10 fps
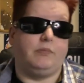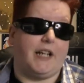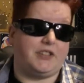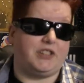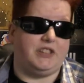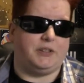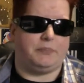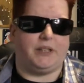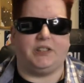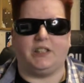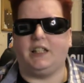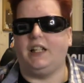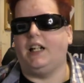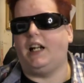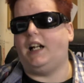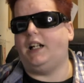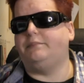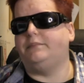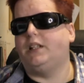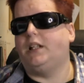next season basically.
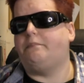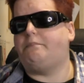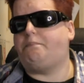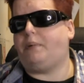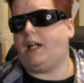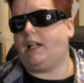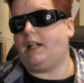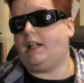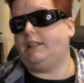But